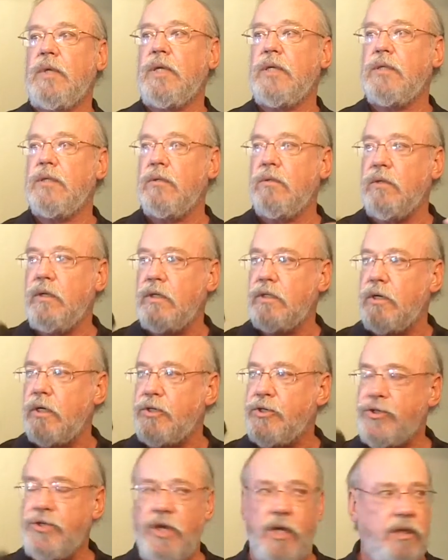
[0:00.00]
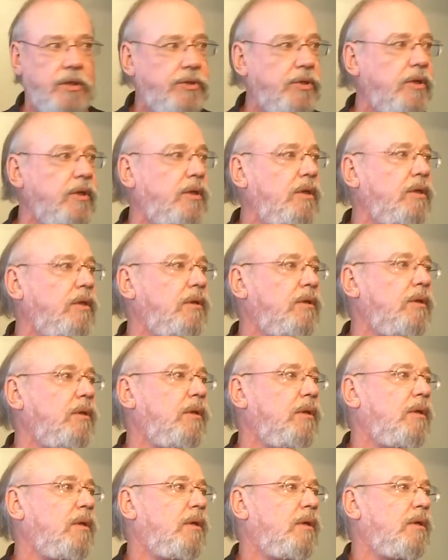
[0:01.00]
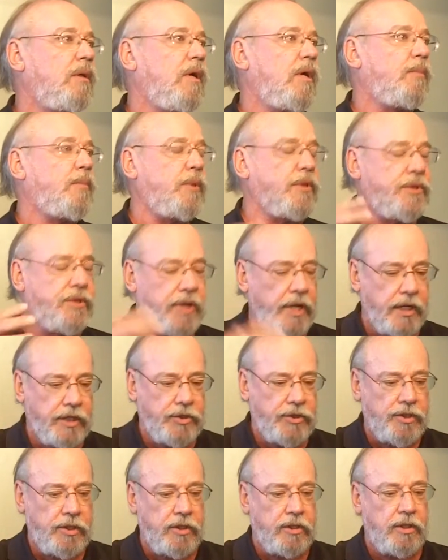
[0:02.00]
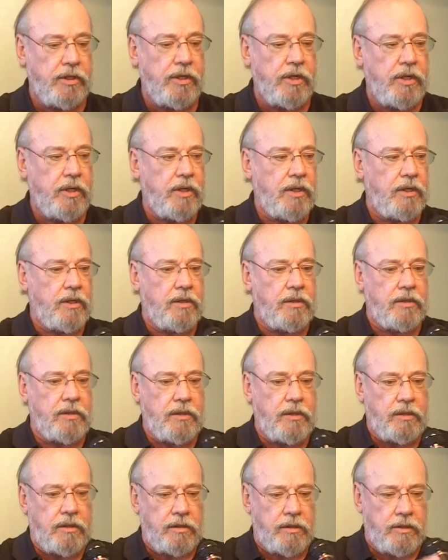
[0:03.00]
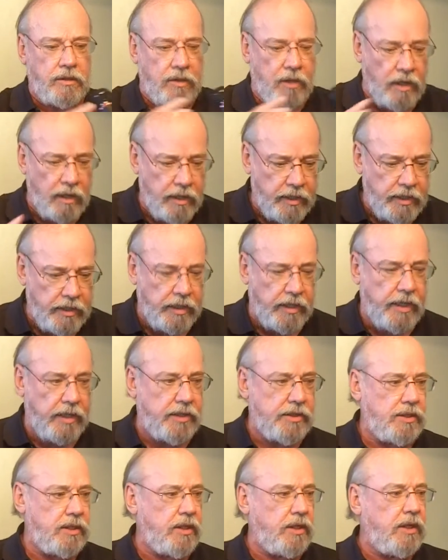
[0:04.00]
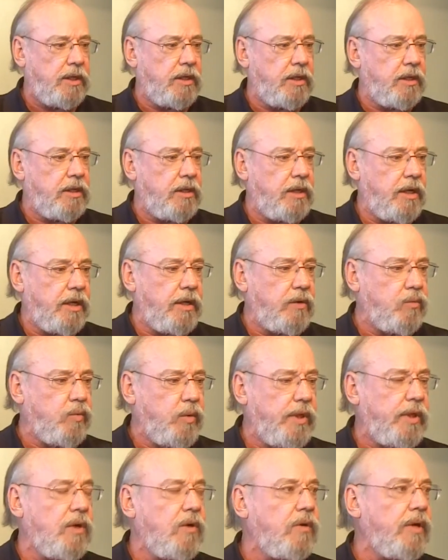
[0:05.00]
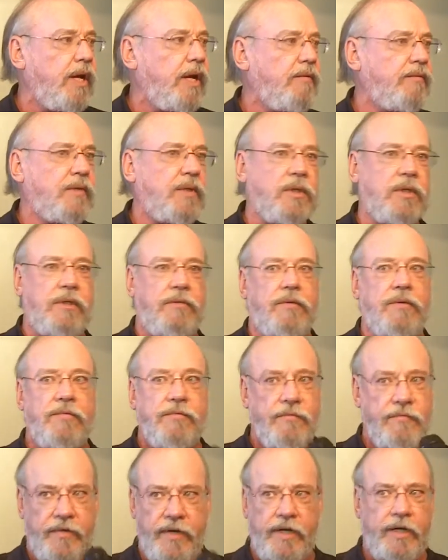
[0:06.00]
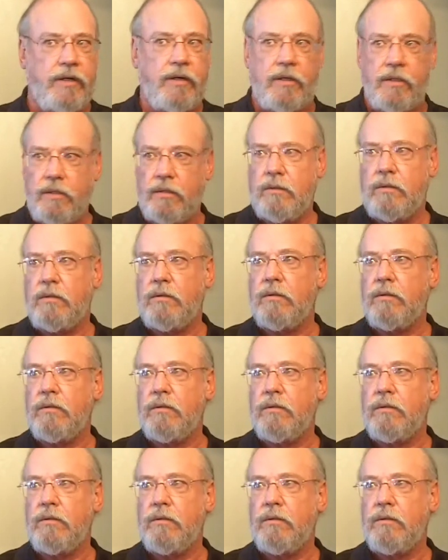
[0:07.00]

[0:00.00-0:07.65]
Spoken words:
Because the Lord is our shelter, our protection, guarding us, and we don't have to live in fear.